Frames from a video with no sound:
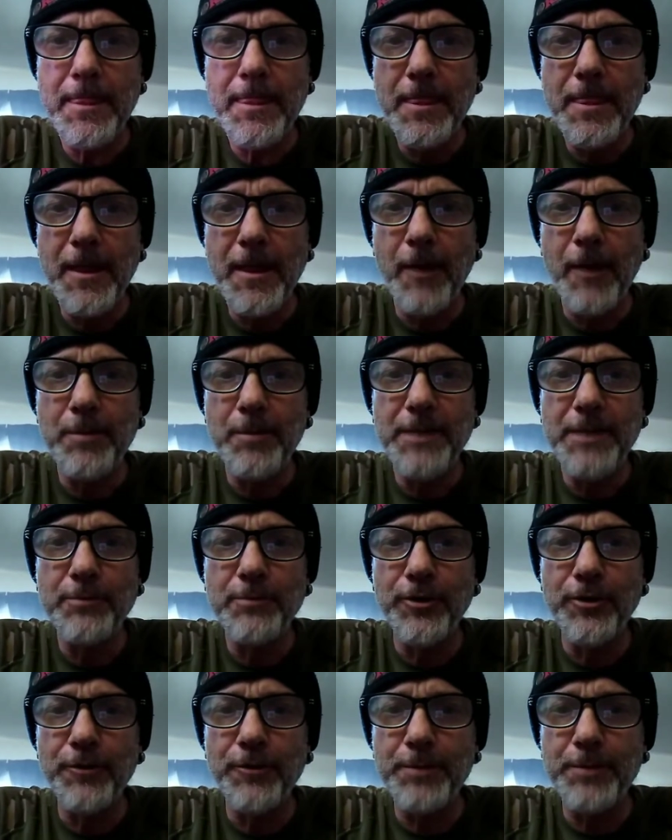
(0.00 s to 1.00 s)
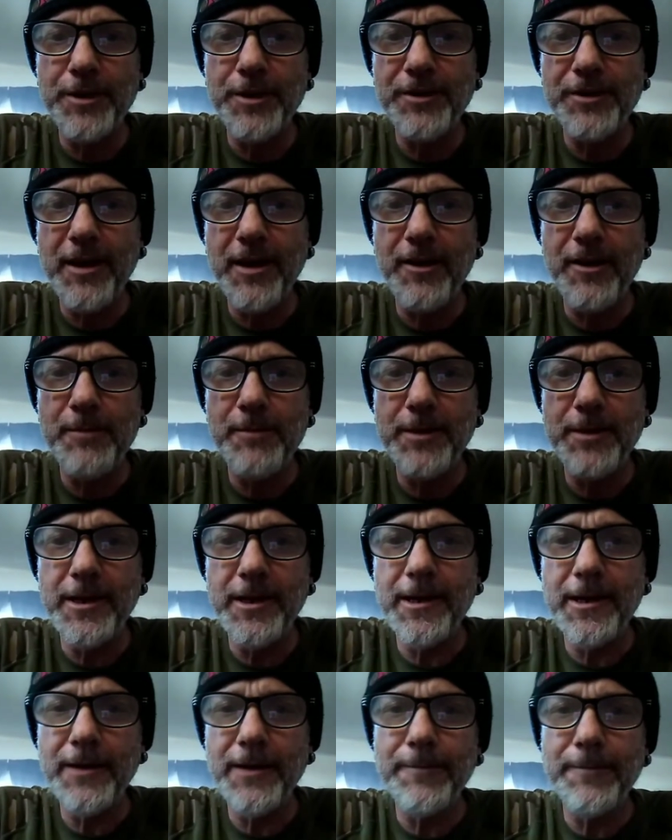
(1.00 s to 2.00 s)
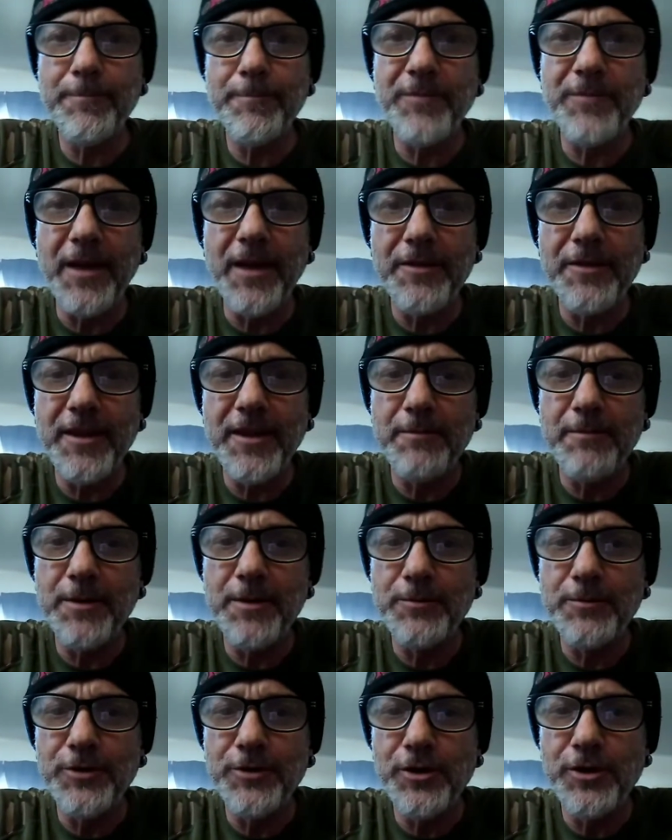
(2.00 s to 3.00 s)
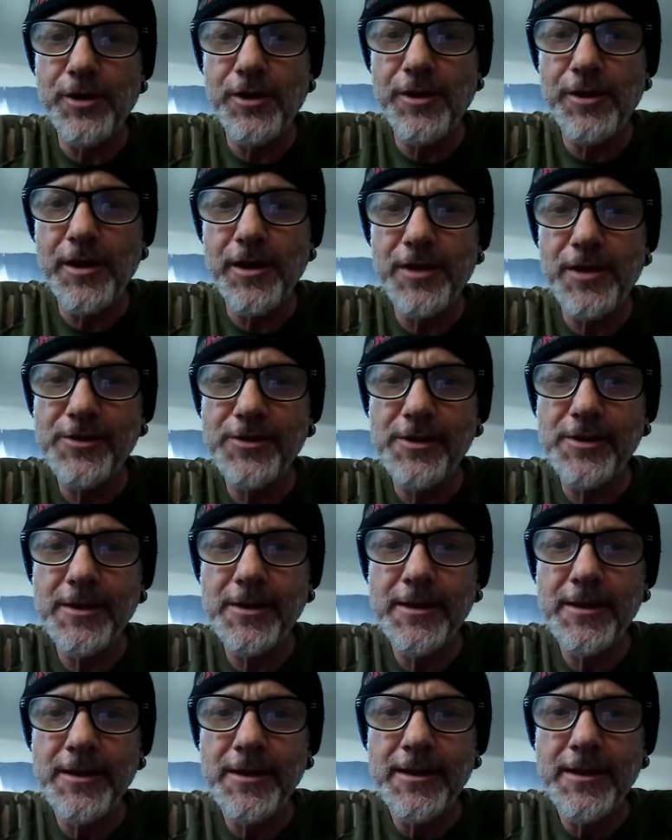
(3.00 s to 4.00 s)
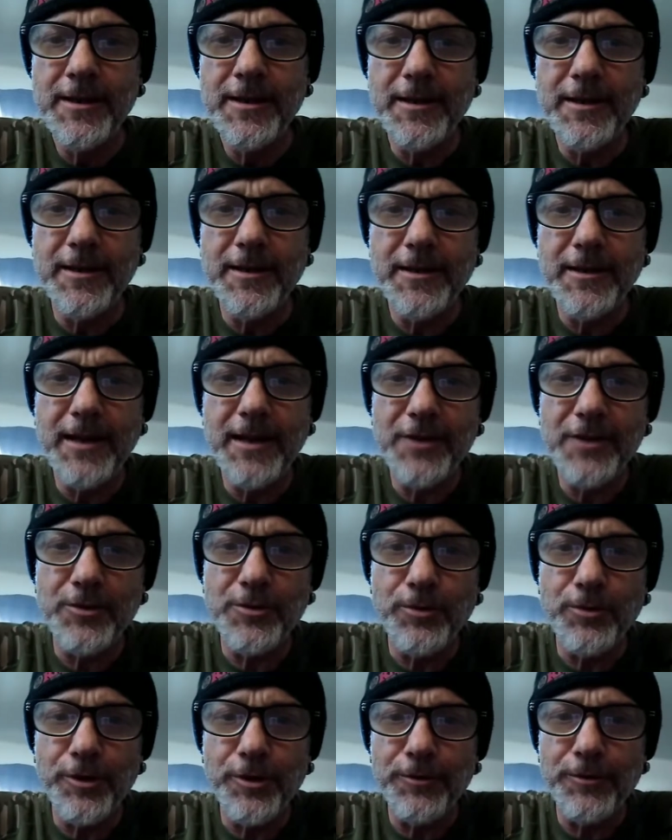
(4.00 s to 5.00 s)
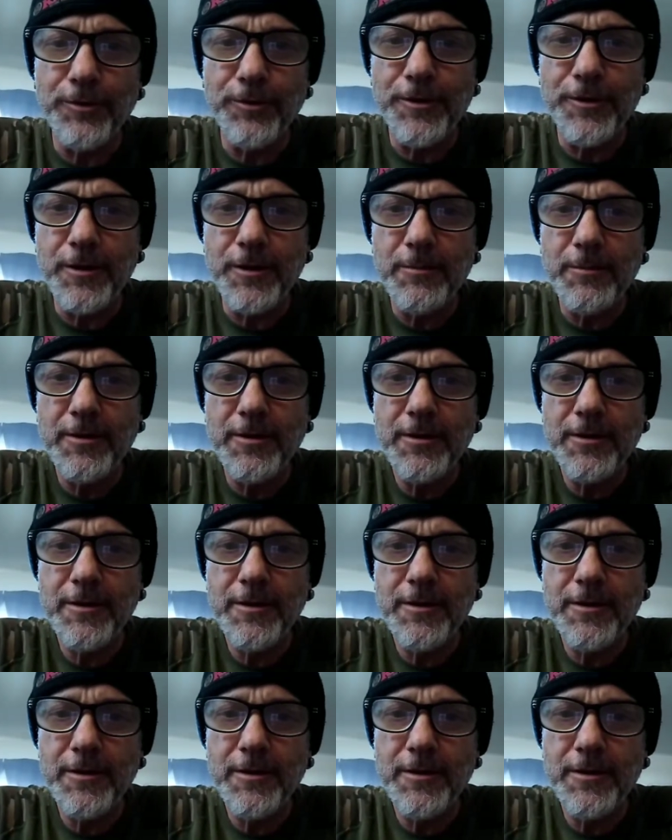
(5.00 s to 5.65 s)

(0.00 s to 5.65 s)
Now, people have been telling me that they've been doing this and it hasn't worked for them.